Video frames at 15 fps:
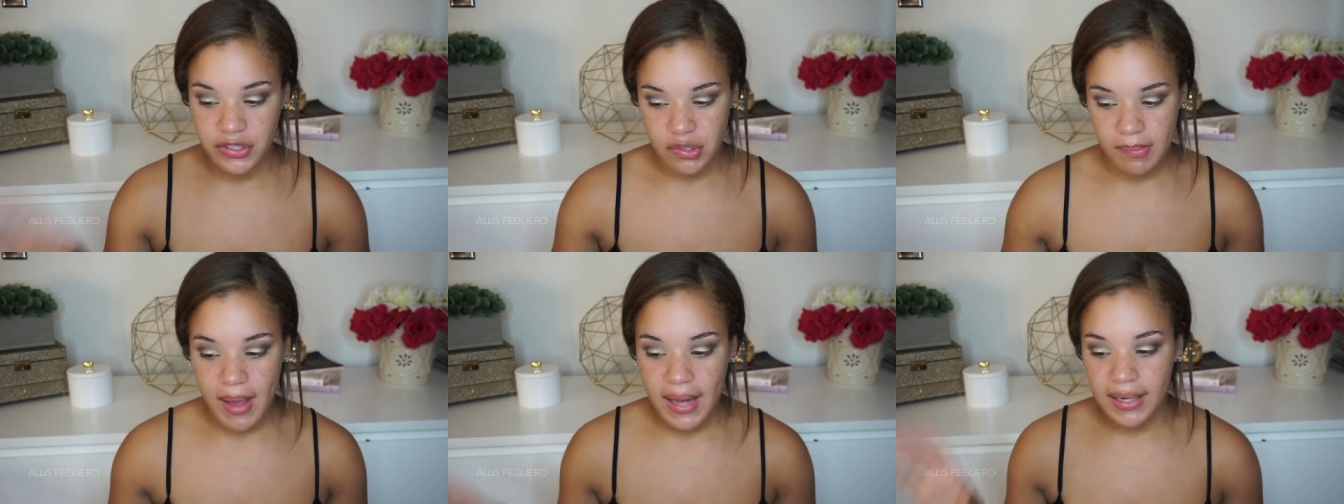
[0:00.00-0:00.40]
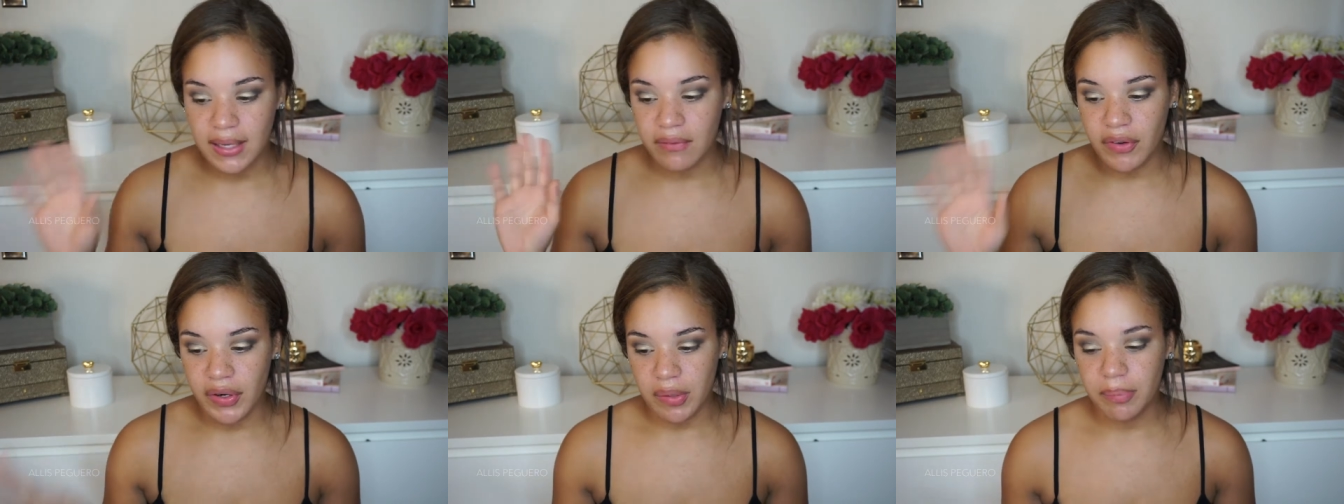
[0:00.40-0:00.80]
dramatic
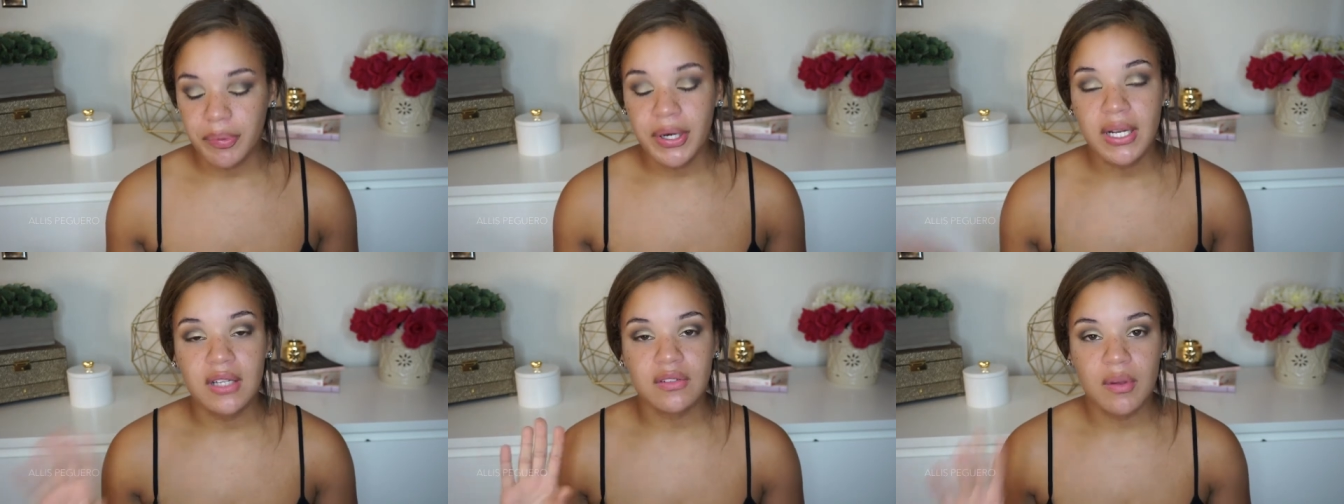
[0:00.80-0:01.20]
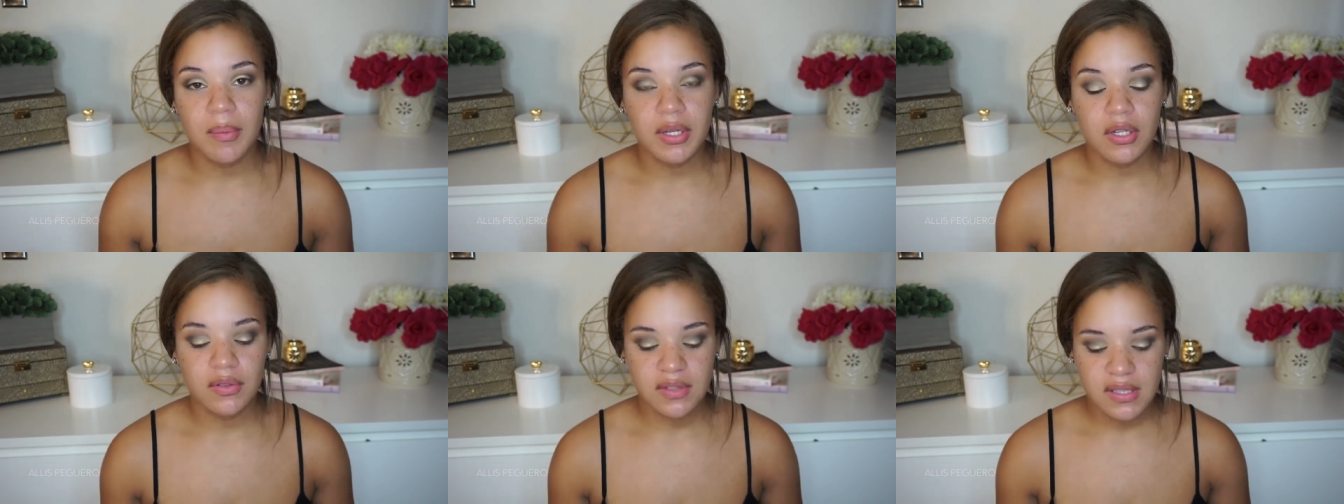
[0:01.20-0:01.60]
and very pretty, so I'm
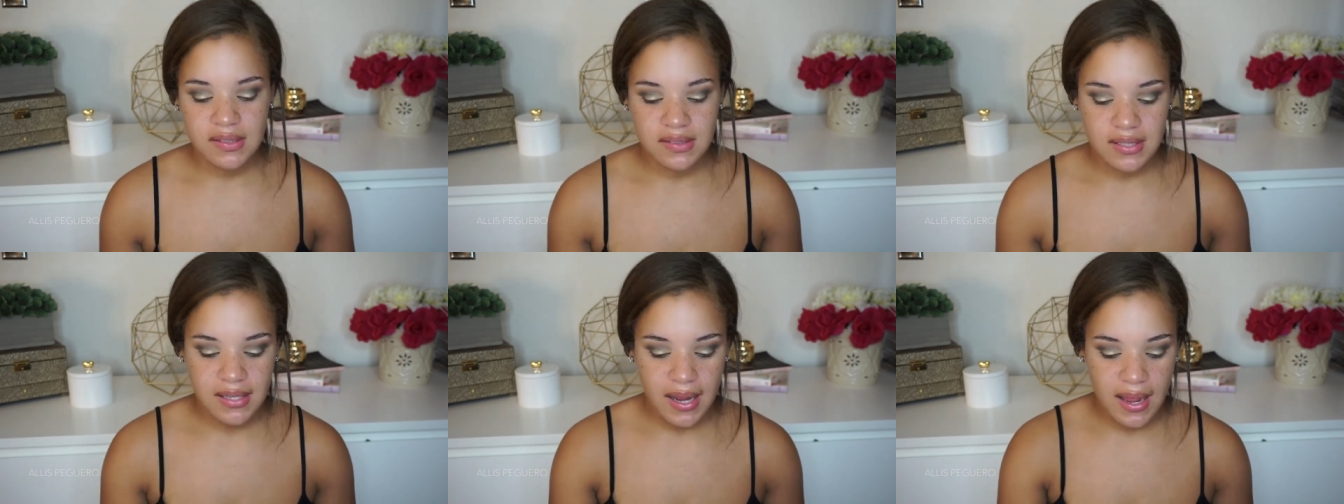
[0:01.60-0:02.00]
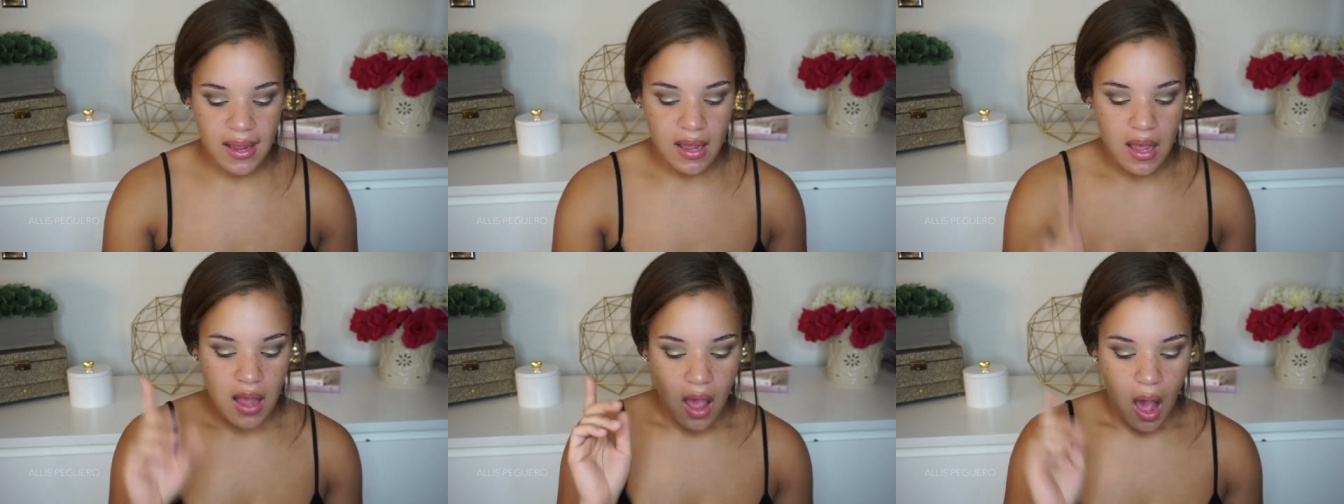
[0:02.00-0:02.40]
going to use these today.